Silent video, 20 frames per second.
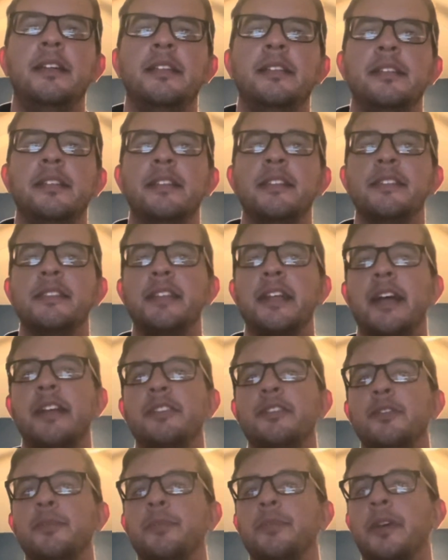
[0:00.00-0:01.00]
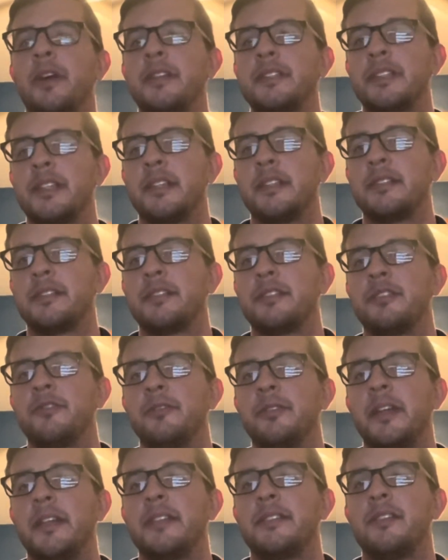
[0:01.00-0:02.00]
This natural process
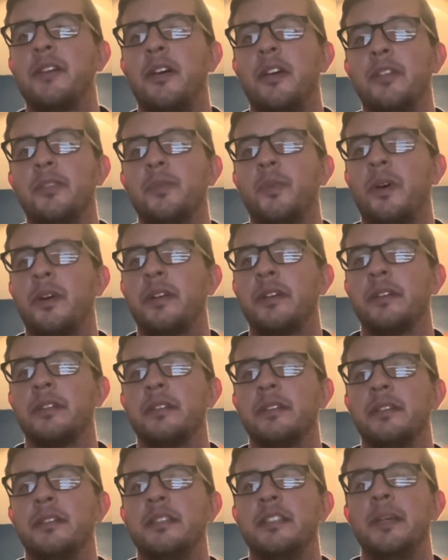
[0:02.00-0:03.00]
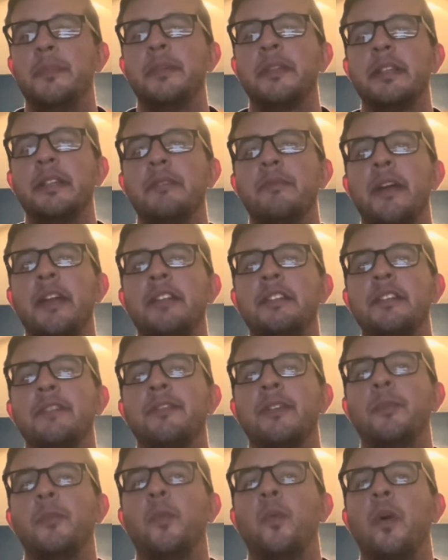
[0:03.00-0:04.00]
creates hard water, typically ranging
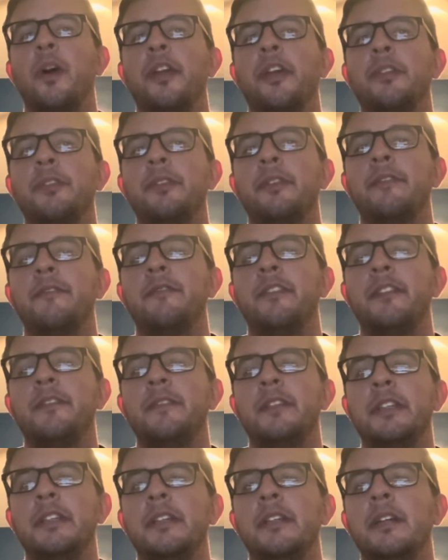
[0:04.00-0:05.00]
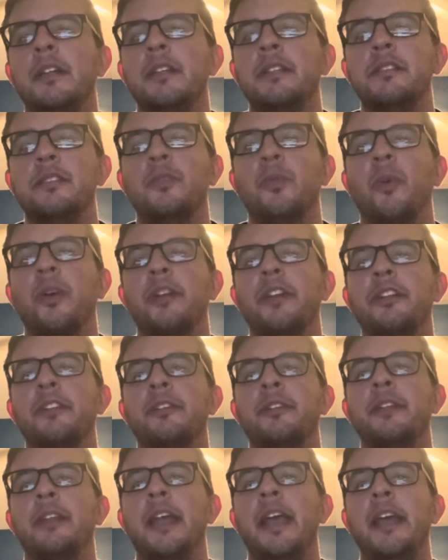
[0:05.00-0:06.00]
from 150 to
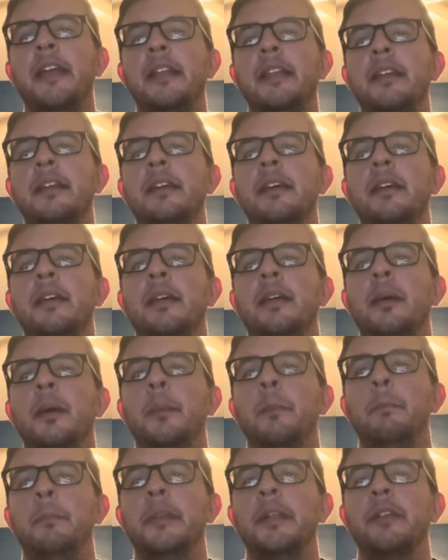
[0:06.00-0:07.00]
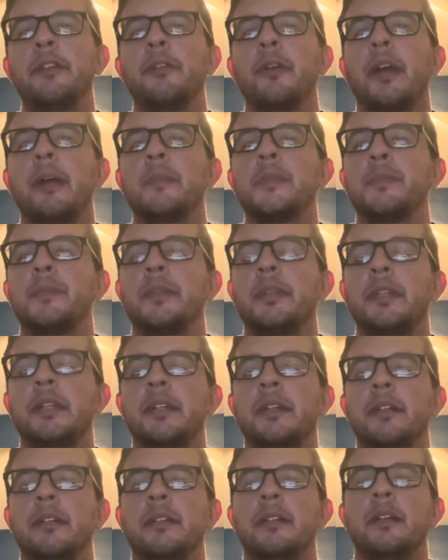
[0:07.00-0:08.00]
180 milligrams per
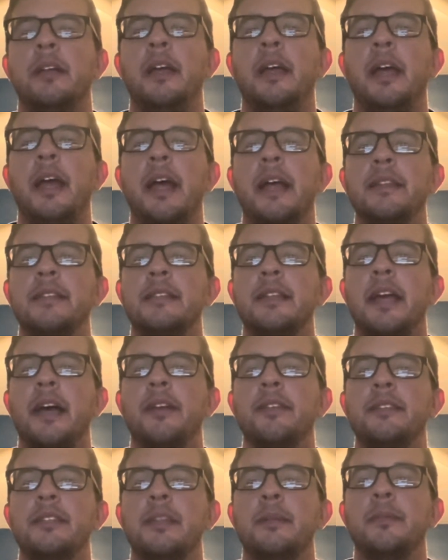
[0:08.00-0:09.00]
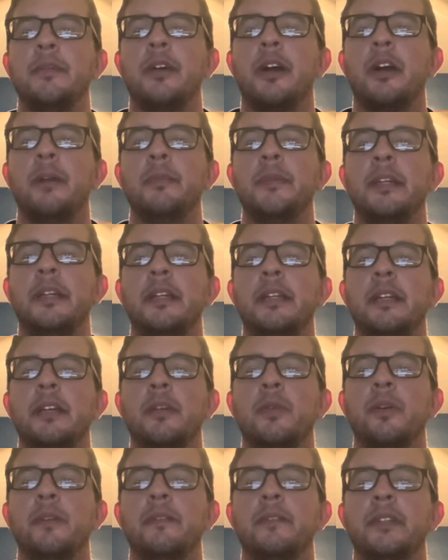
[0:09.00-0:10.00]
liter as calcium carbonate
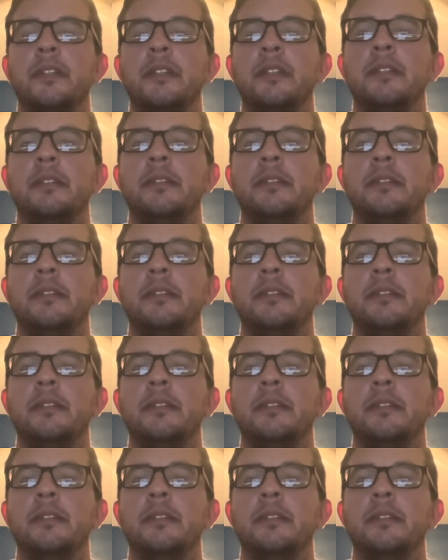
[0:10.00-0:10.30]
equivalent,